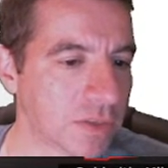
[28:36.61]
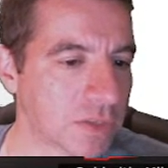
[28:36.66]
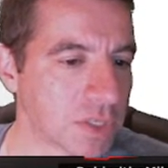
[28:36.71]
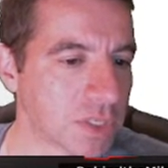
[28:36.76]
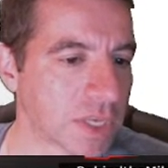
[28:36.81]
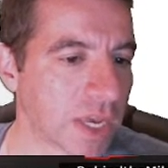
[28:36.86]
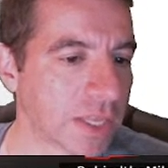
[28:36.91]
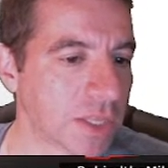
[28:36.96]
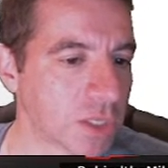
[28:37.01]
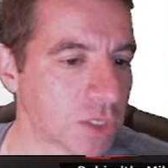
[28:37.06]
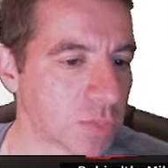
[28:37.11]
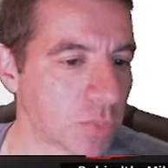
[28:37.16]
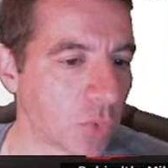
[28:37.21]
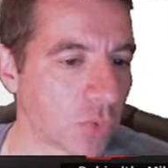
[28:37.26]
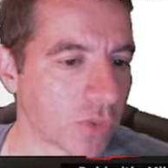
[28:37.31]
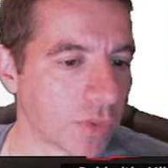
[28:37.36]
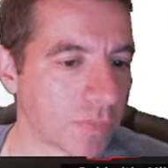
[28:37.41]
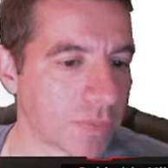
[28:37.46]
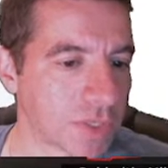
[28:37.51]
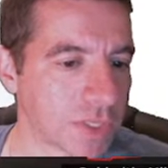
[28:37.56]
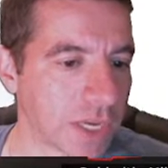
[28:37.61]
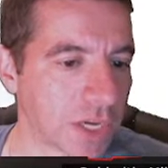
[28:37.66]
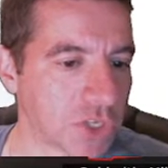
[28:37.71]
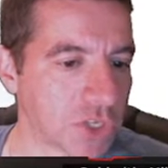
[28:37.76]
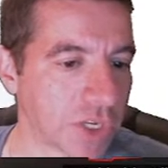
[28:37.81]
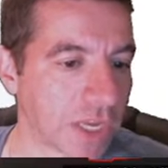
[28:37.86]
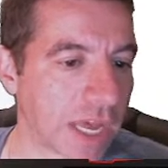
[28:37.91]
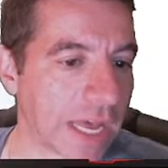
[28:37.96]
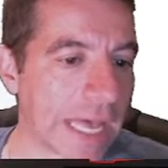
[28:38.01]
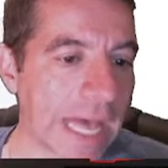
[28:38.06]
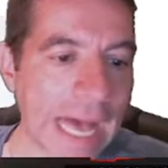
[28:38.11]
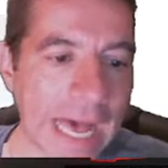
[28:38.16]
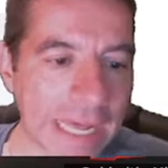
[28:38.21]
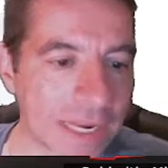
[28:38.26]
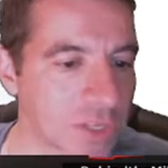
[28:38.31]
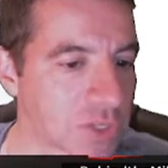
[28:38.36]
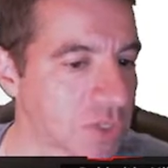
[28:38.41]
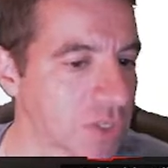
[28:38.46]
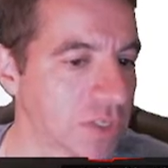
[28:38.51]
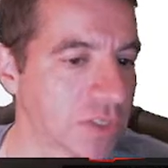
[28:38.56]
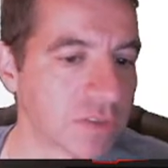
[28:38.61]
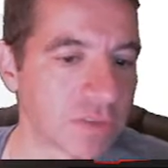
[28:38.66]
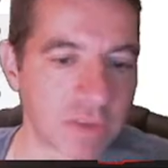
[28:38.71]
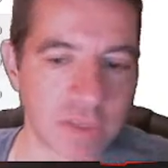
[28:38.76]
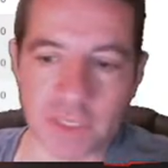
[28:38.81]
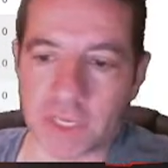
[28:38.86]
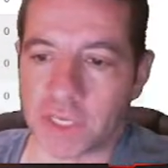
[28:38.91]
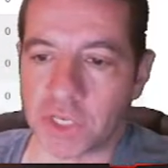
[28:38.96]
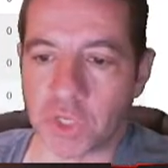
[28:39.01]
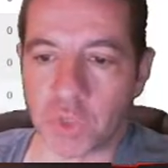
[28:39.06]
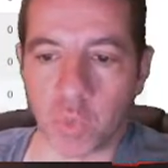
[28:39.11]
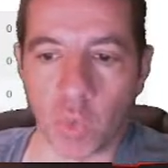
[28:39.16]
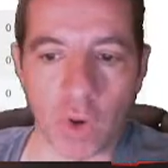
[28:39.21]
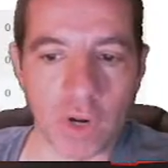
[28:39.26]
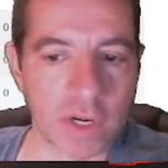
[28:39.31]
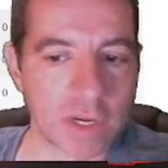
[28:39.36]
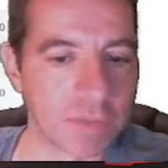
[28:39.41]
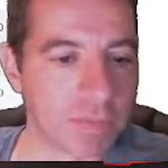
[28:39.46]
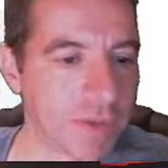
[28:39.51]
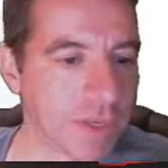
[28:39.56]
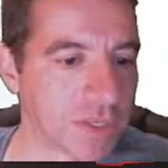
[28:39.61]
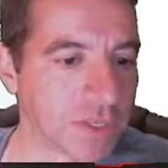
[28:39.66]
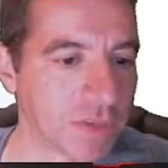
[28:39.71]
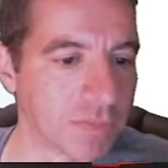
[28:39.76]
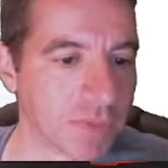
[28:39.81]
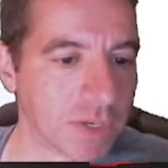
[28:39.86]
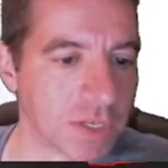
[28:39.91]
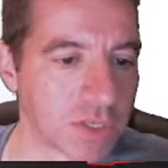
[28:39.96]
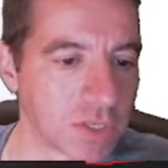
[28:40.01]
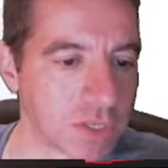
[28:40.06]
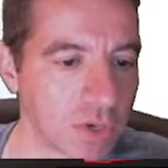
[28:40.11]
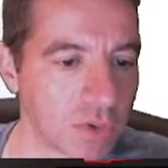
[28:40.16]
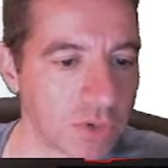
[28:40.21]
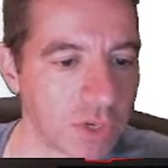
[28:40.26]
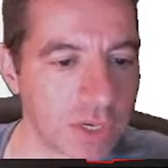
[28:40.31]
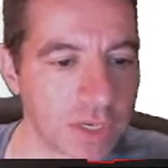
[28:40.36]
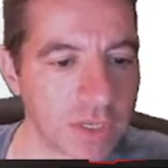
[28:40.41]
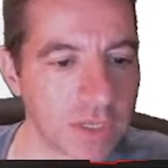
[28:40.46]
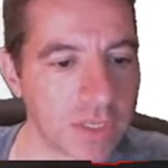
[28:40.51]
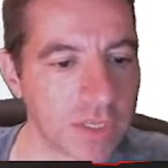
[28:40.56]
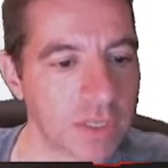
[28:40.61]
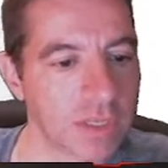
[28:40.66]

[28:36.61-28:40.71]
Sutton's more the possession guy. Addison, because I just wanted a piece of Minnesota.